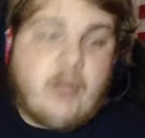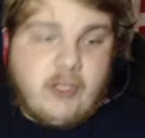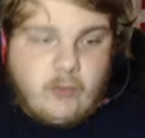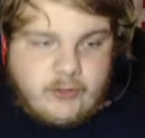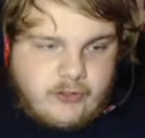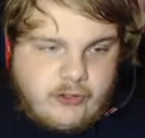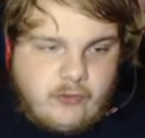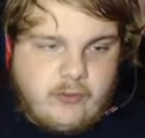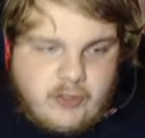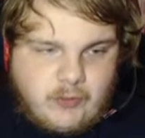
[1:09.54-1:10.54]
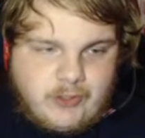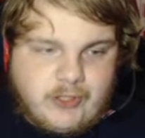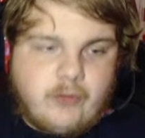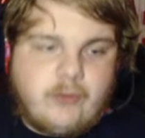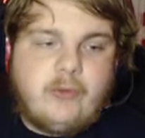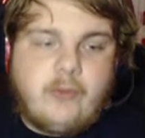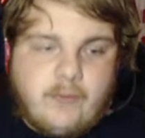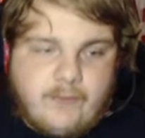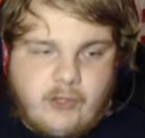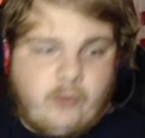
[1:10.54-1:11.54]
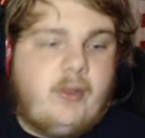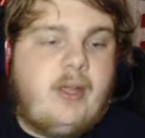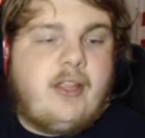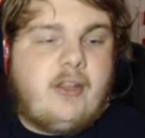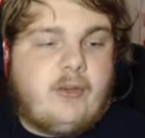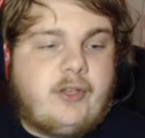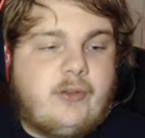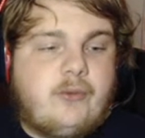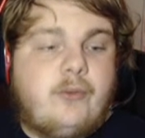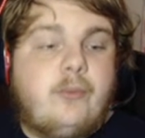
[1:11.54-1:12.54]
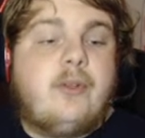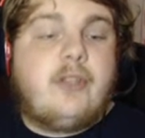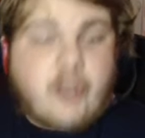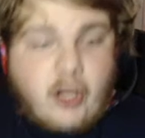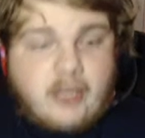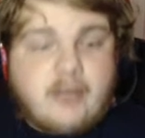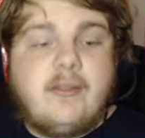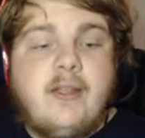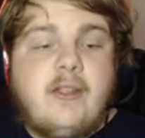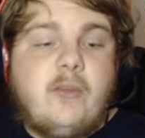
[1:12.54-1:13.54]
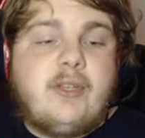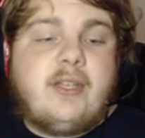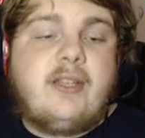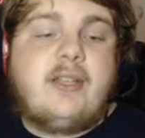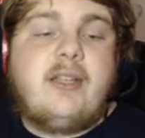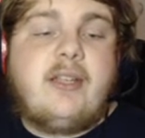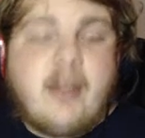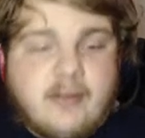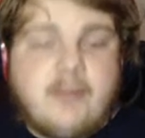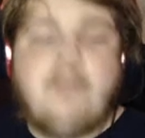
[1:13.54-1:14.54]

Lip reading: you want to do is you want to go to View. Docs, you want to pick Custom